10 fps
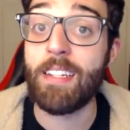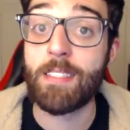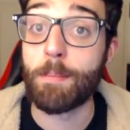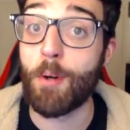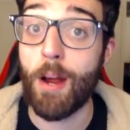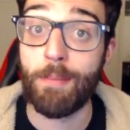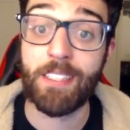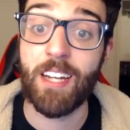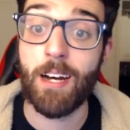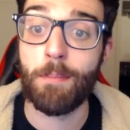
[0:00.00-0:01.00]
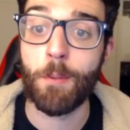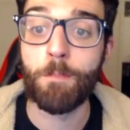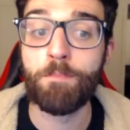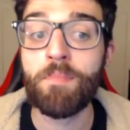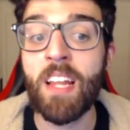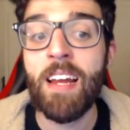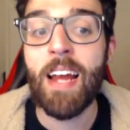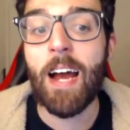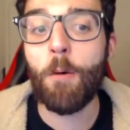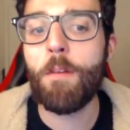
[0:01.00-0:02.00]
is a prime example.
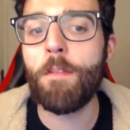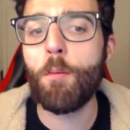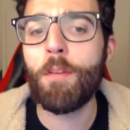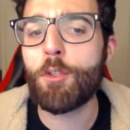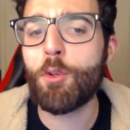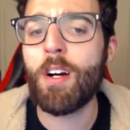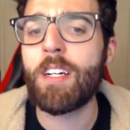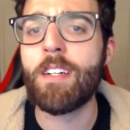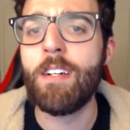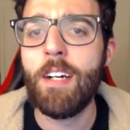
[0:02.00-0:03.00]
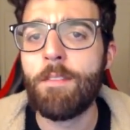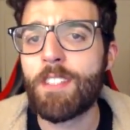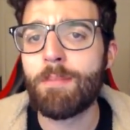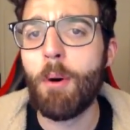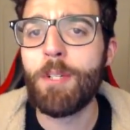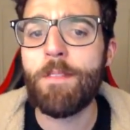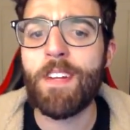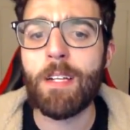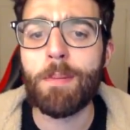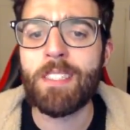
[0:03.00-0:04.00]
However, with Krunker, the small developer